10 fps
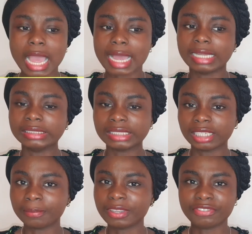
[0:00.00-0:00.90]
And
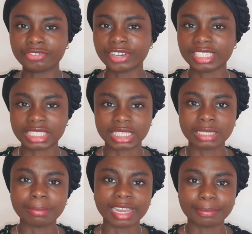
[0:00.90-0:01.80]
if you've already seen
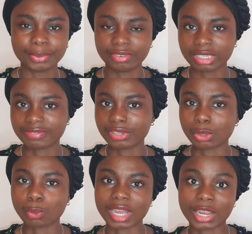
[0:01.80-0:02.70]
my previous video
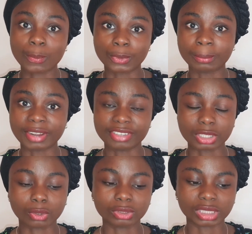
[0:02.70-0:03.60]
where I opened my
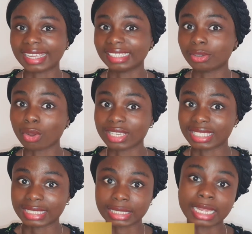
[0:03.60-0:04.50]
results, I got a
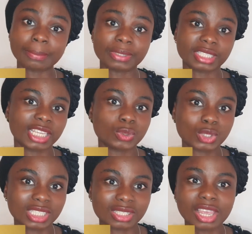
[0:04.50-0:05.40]
69%, which
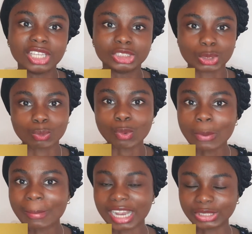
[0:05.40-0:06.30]
is just 1
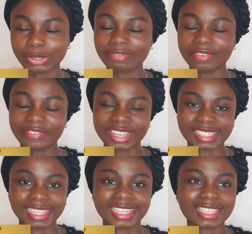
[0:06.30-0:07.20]
mark short of a first
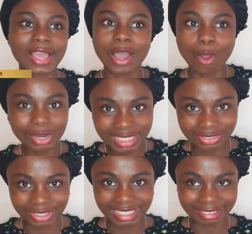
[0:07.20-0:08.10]
class, which is really